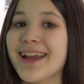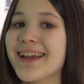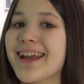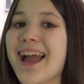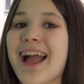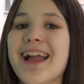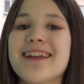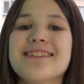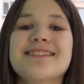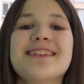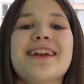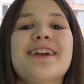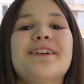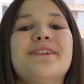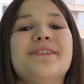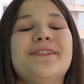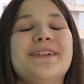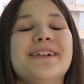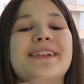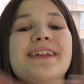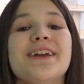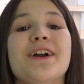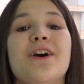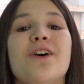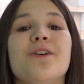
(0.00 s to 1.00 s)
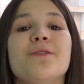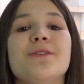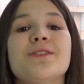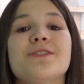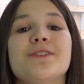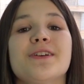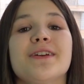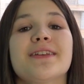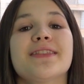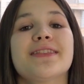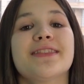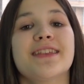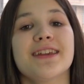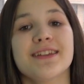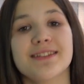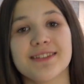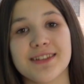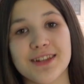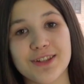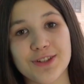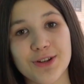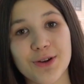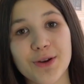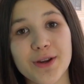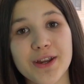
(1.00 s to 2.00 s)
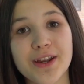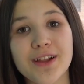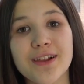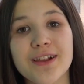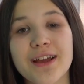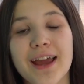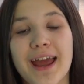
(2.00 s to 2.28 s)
Guys, I really hope you enjoyed this tutorial